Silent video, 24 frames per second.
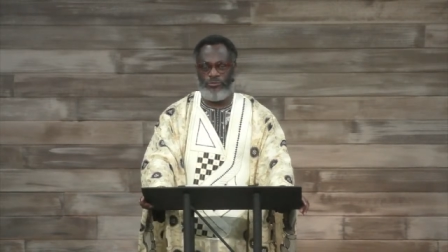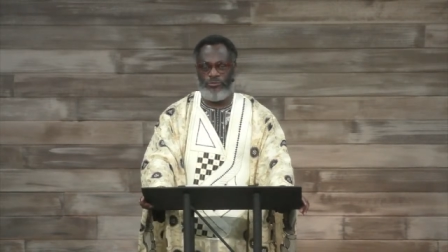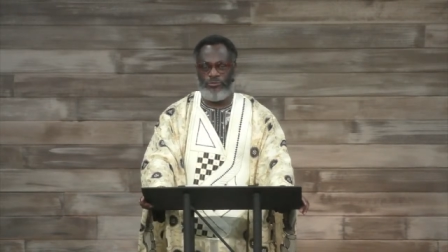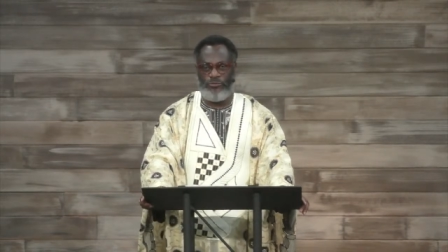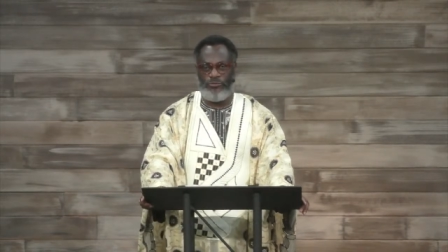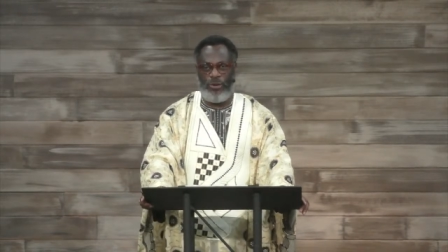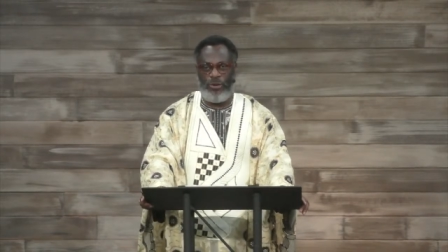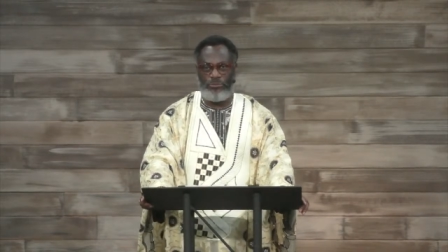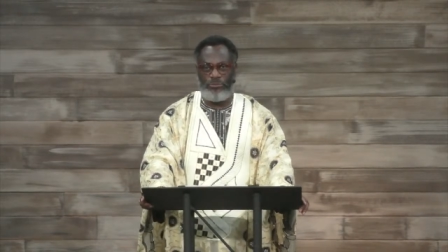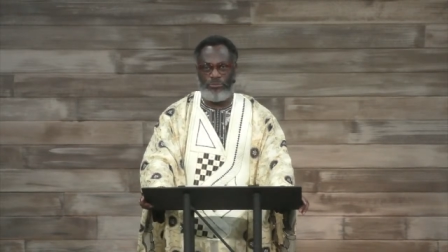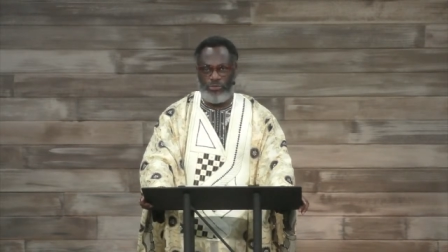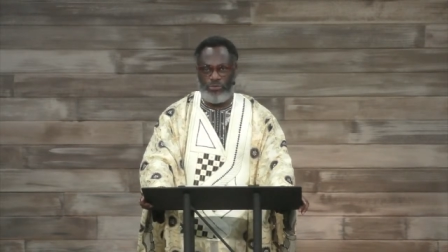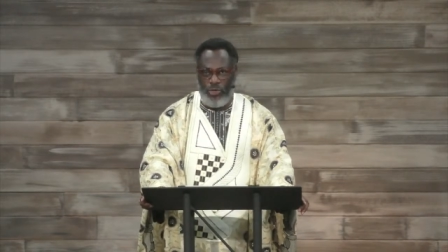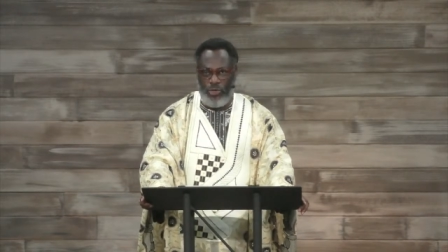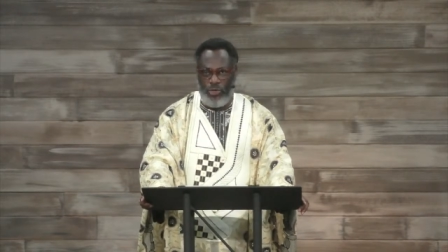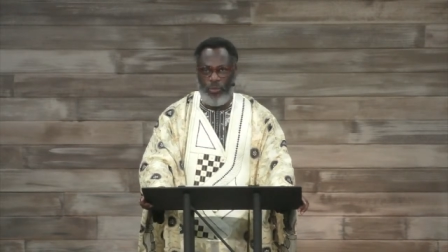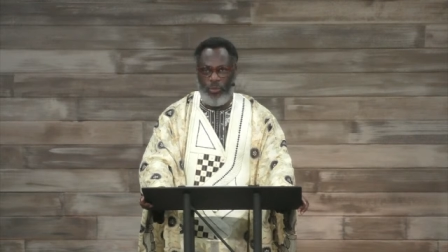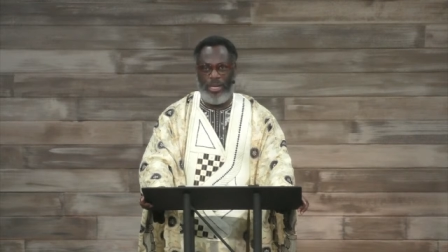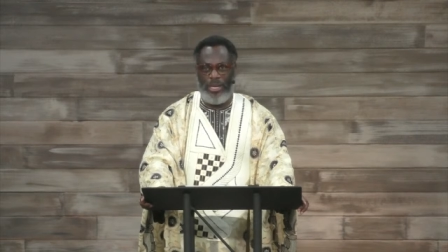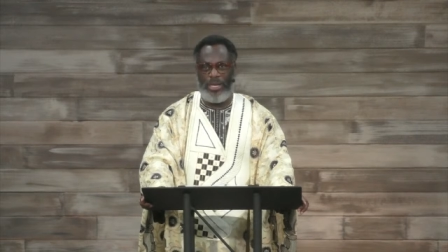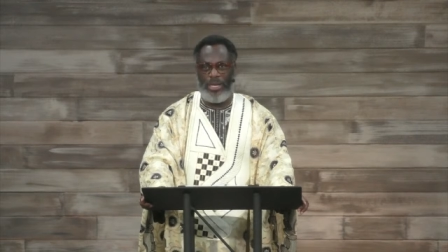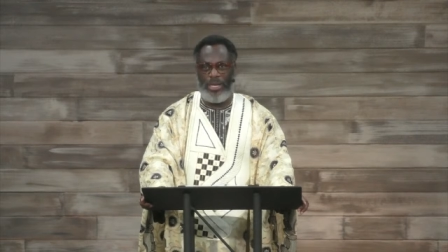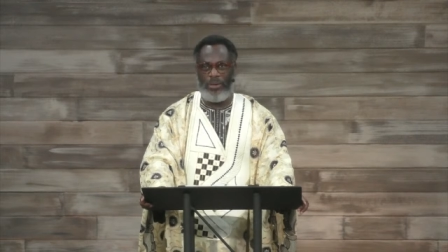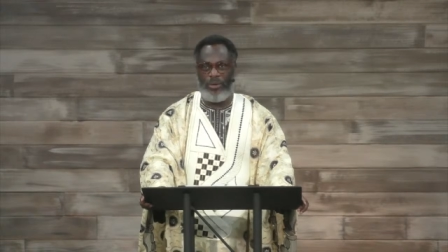from
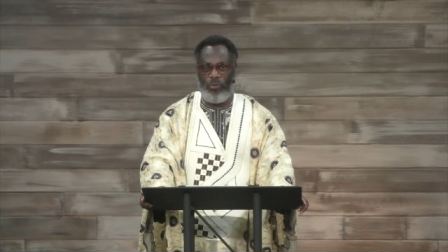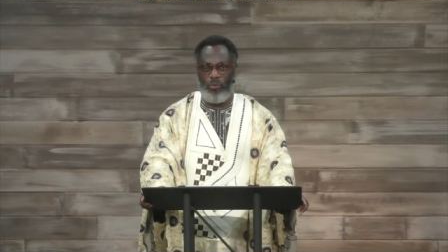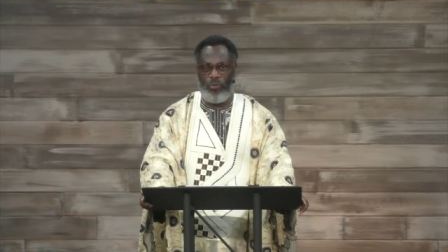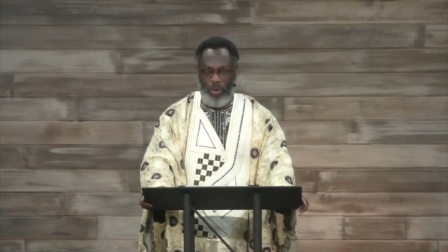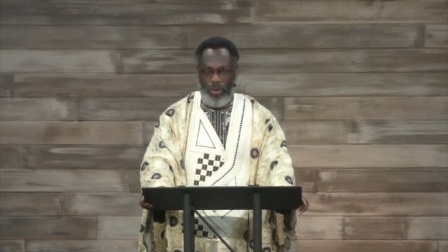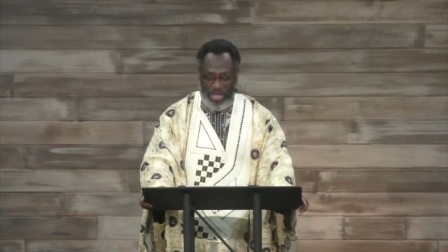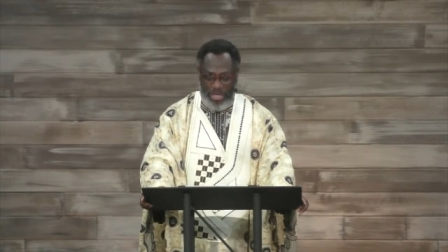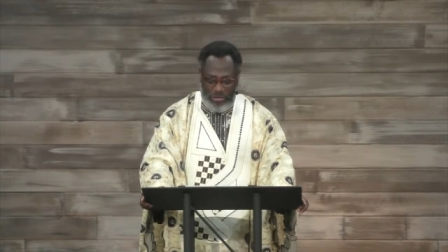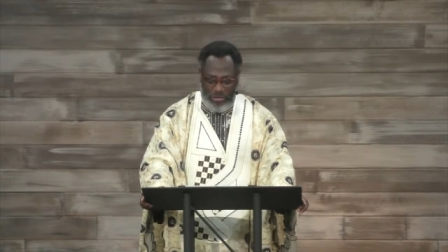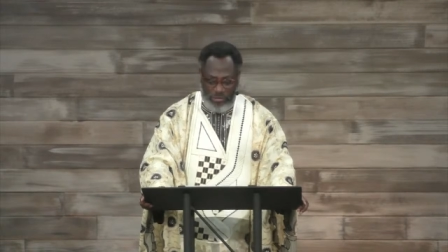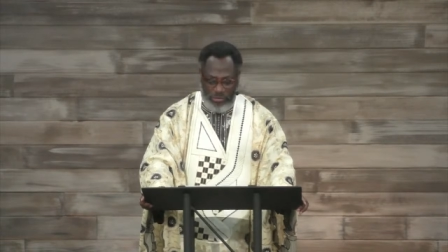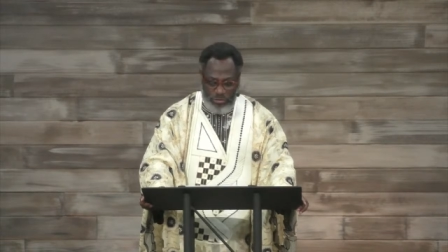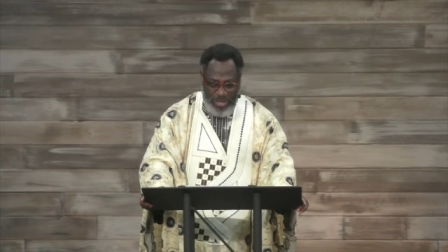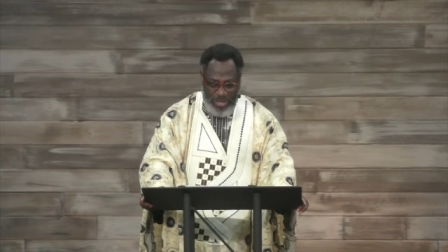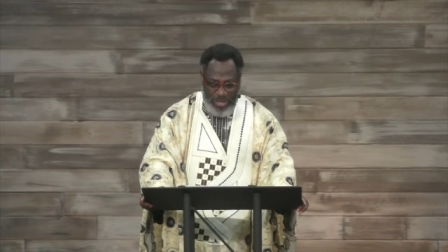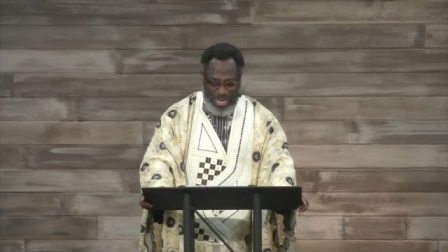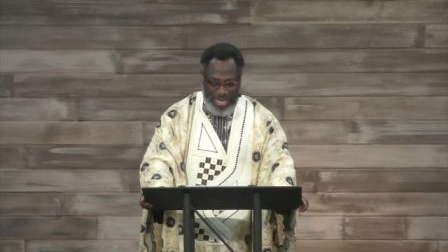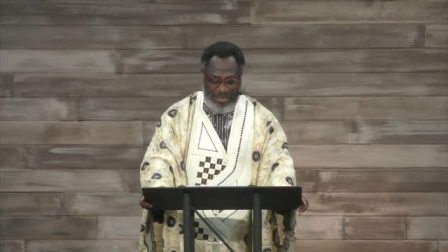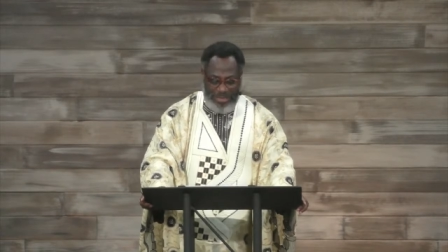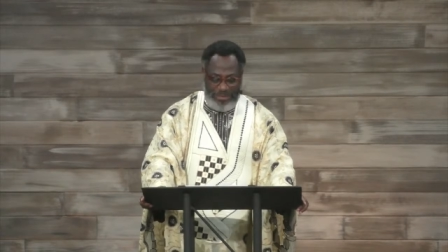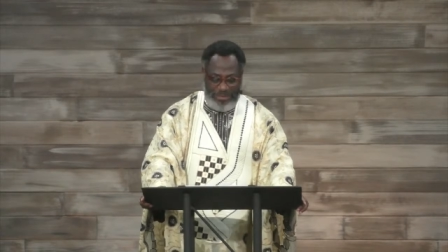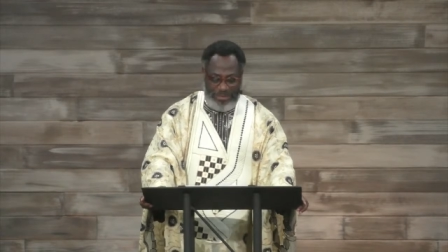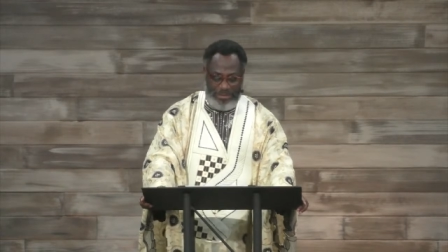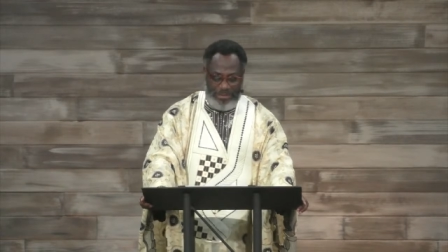doing what is
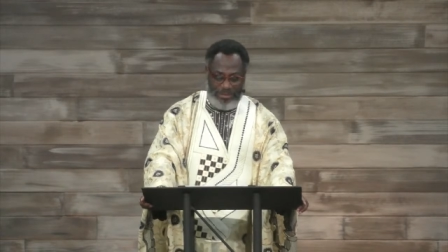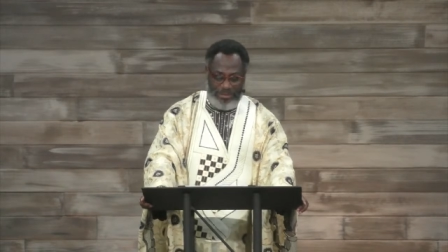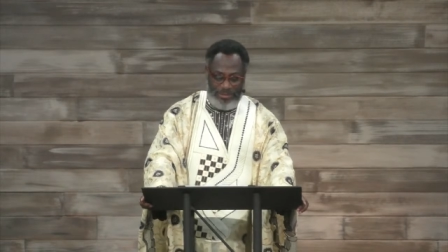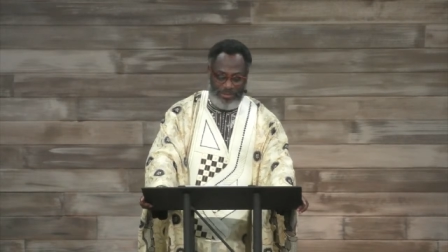right.